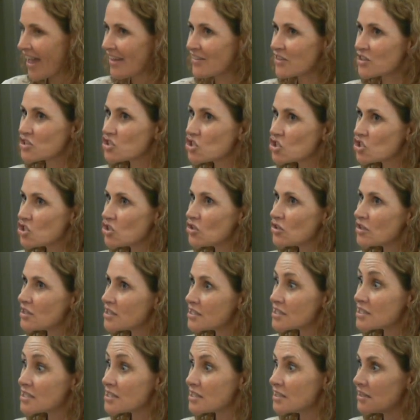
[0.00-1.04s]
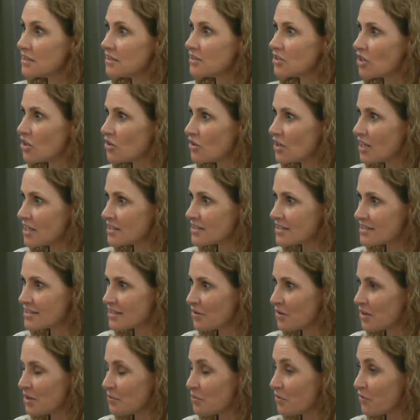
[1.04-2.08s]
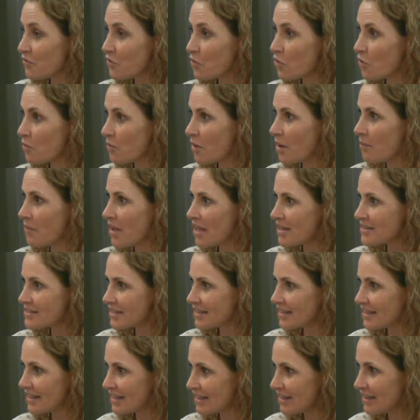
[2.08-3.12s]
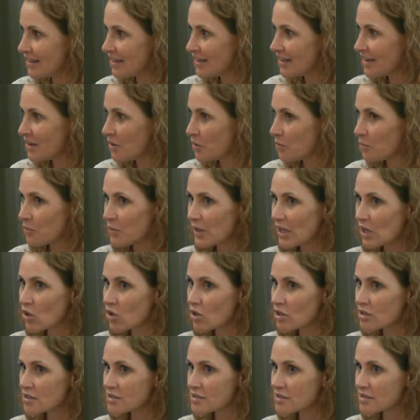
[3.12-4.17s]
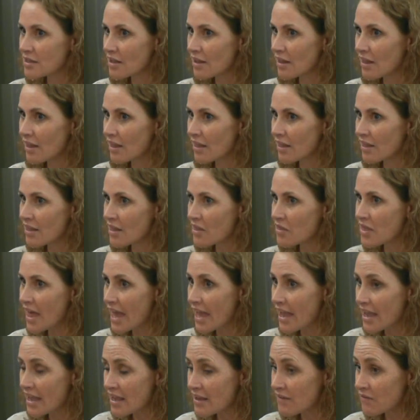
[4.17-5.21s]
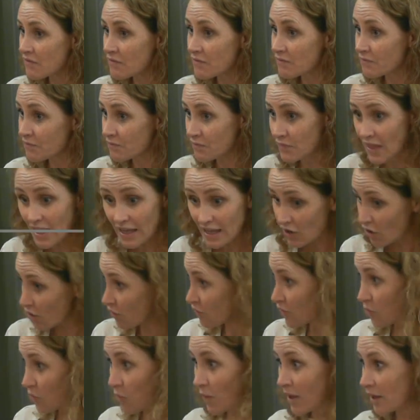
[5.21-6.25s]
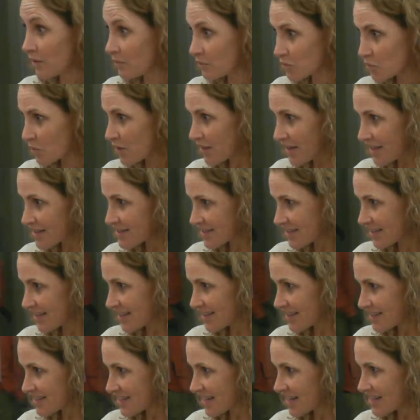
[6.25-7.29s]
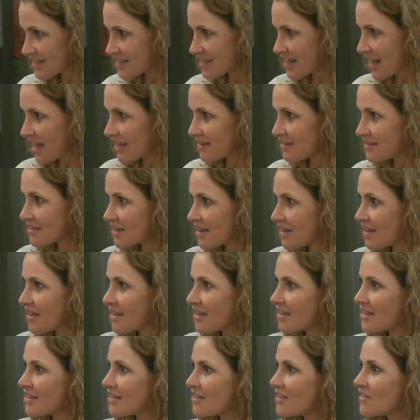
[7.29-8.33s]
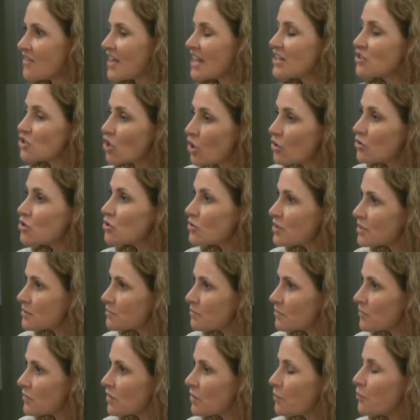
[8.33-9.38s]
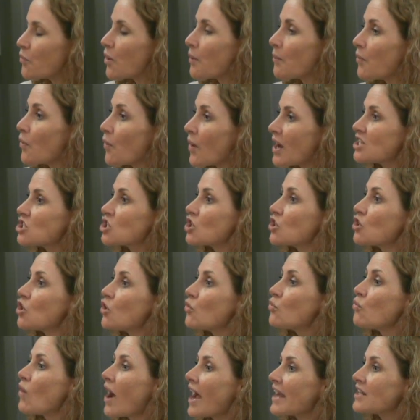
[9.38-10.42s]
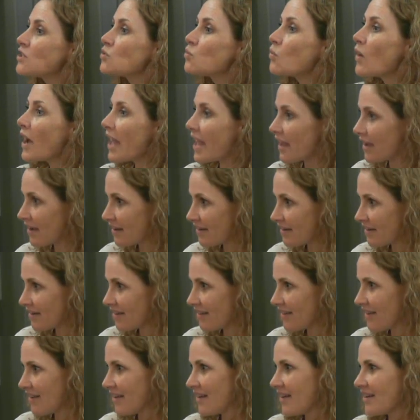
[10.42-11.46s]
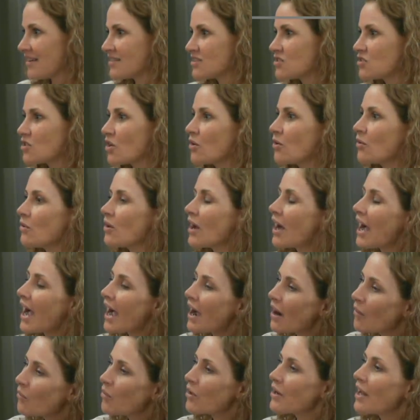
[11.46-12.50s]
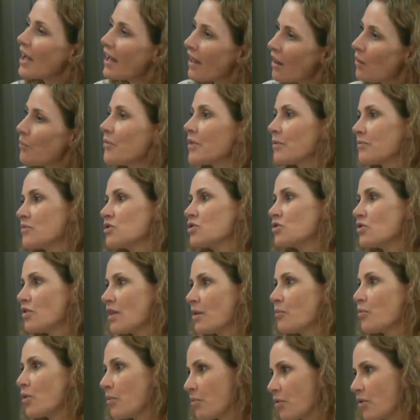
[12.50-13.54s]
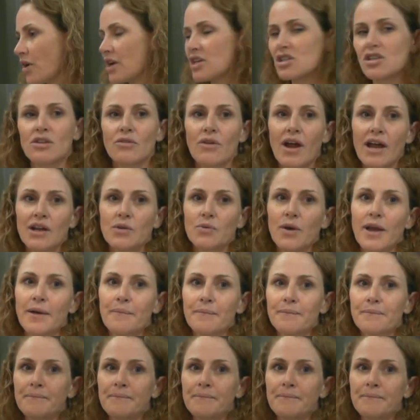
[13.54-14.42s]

And the students still don't necessarily perform amazingly because they get overwhelmed when they're sitting in the test and they don't do the preparation the right way. So I want to help them do their preparation the right way.